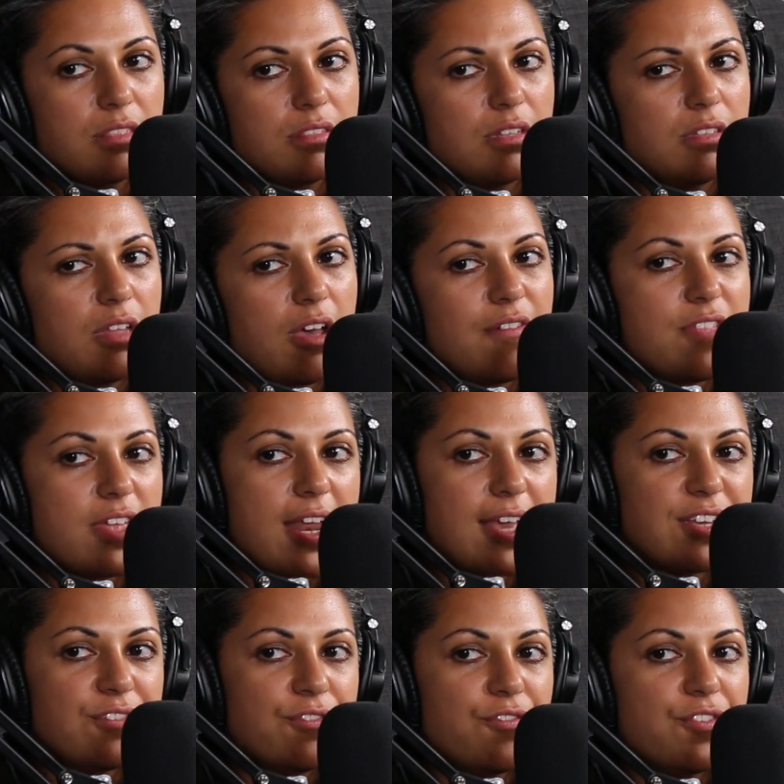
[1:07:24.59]
the love that I
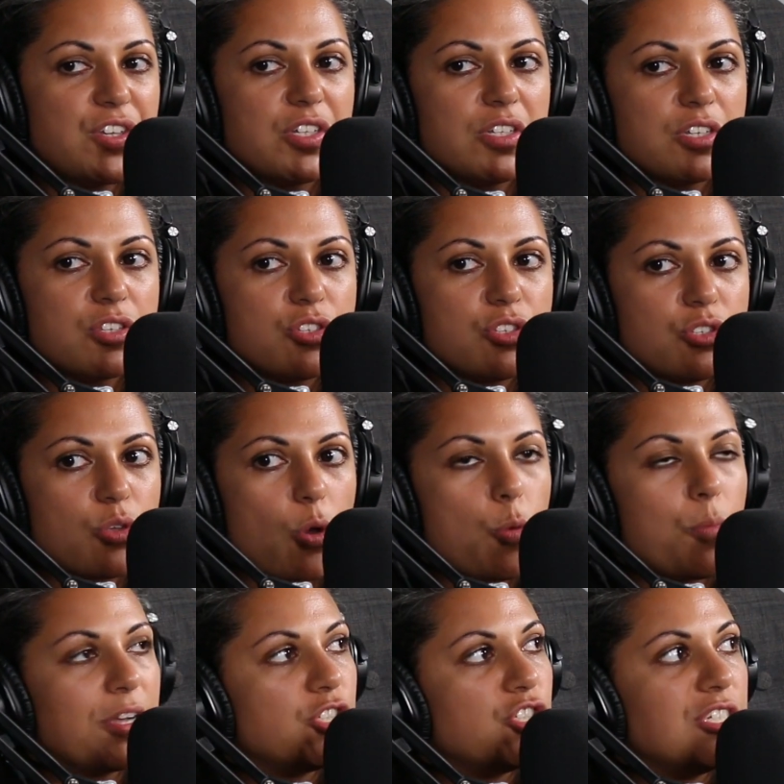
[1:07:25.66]
can feel is
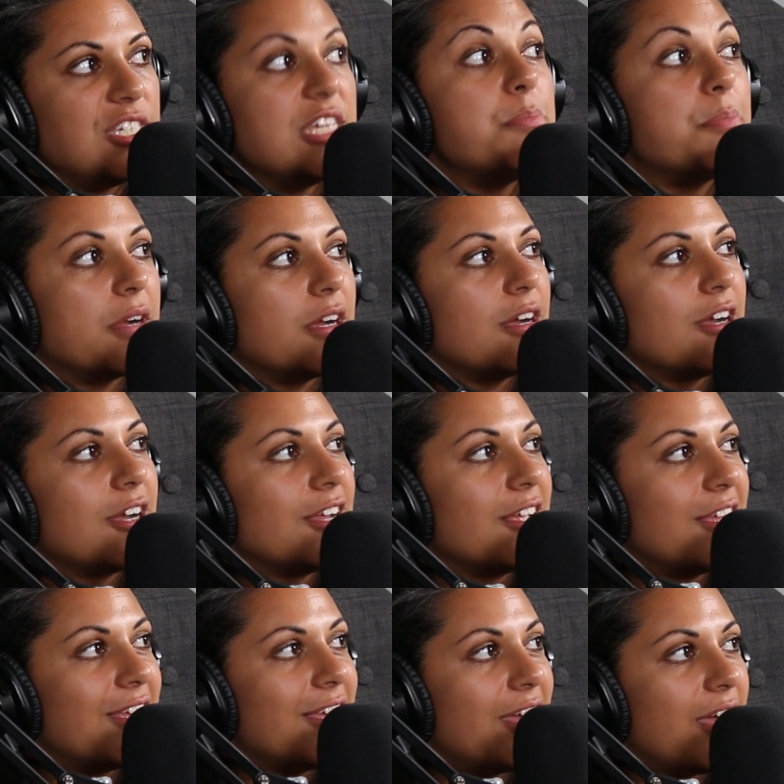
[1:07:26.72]
so much deeper
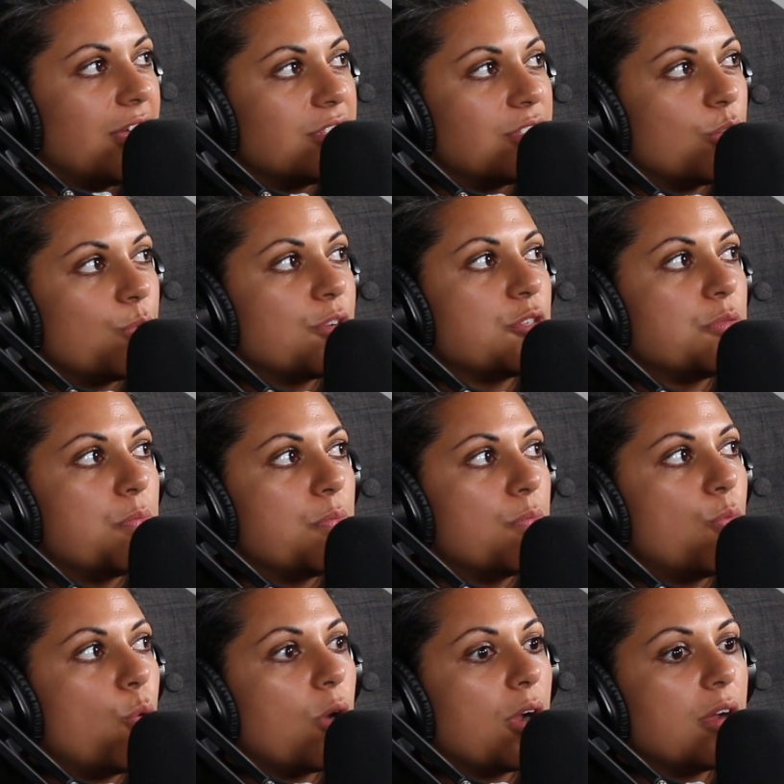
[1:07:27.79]
and so much
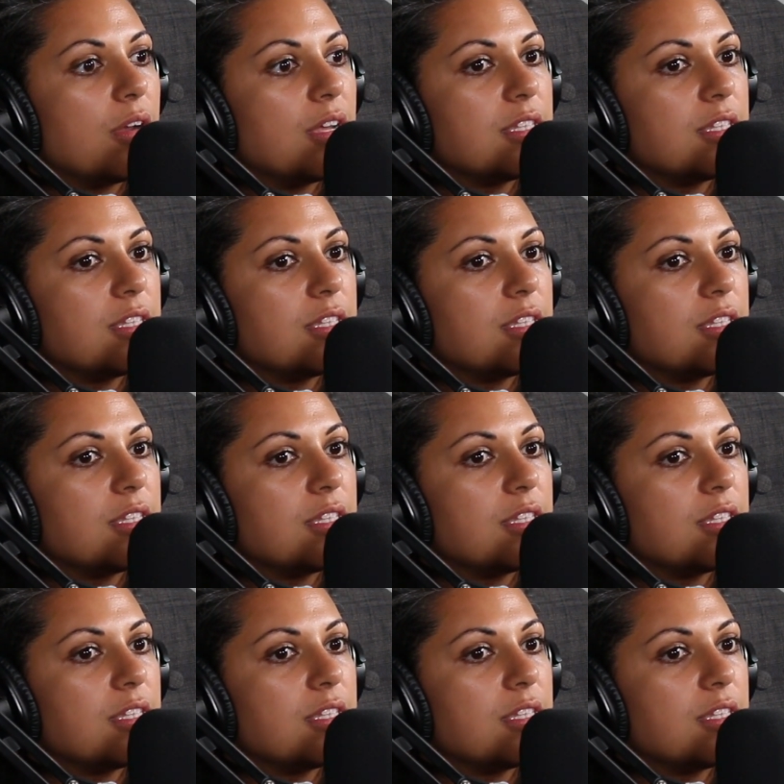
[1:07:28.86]
more.